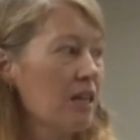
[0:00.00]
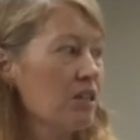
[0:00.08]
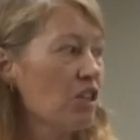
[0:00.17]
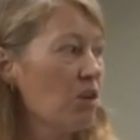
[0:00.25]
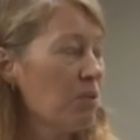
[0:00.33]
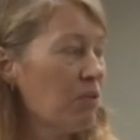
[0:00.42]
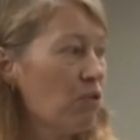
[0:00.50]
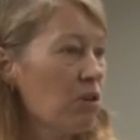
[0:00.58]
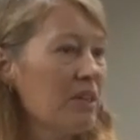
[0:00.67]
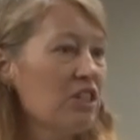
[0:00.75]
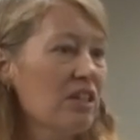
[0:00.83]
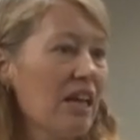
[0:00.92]
So before
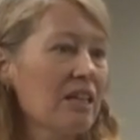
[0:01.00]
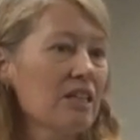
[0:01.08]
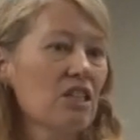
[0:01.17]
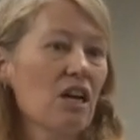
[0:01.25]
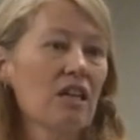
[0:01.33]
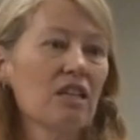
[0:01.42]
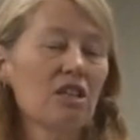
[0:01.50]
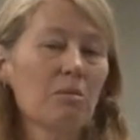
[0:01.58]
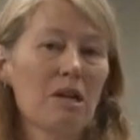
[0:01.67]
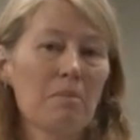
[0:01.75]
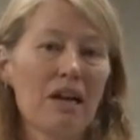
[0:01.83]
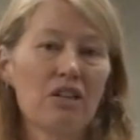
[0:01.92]
we do that, let's talk a little
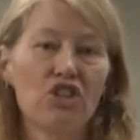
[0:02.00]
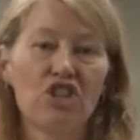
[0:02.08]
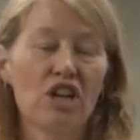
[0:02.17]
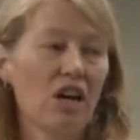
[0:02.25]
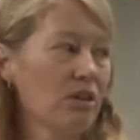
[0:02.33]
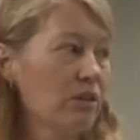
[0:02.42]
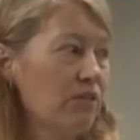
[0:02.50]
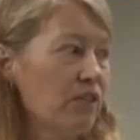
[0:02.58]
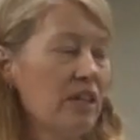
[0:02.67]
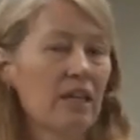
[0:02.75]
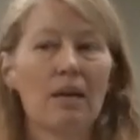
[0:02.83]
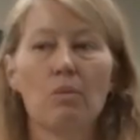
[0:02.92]
bit about
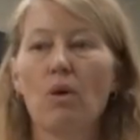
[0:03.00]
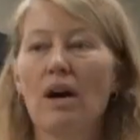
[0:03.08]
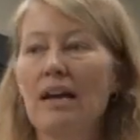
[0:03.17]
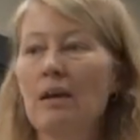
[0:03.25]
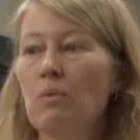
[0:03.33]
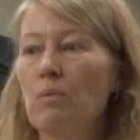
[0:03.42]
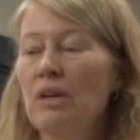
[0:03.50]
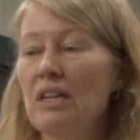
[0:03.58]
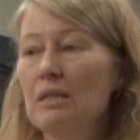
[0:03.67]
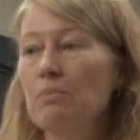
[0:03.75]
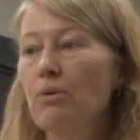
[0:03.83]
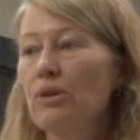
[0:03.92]
geography and why
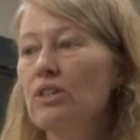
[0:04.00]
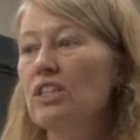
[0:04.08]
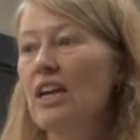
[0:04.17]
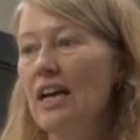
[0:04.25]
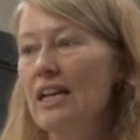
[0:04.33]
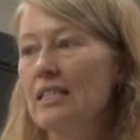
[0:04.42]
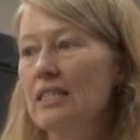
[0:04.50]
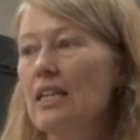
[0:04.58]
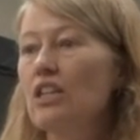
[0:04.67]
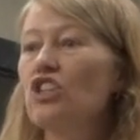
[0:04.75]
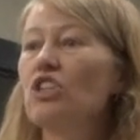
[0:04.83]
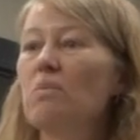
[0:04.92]
it's important to us,
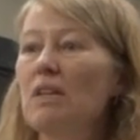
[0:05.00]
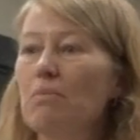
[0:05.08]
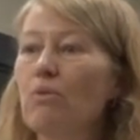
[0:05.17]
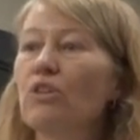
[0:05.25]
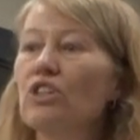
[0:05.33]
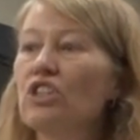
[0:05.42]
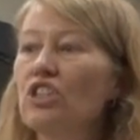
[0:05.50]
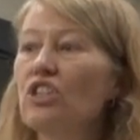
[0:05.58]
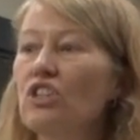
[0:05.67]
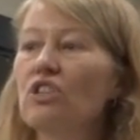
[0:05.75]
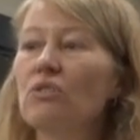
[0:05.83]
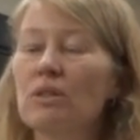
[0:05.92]
and it should be important
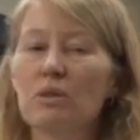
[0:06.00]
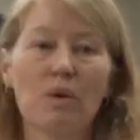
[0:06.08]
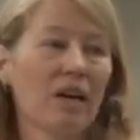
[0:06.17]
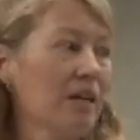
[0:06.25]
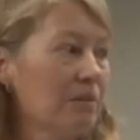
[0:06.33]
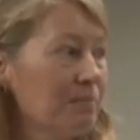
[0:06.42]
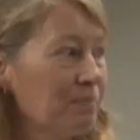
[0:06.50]
to you as well.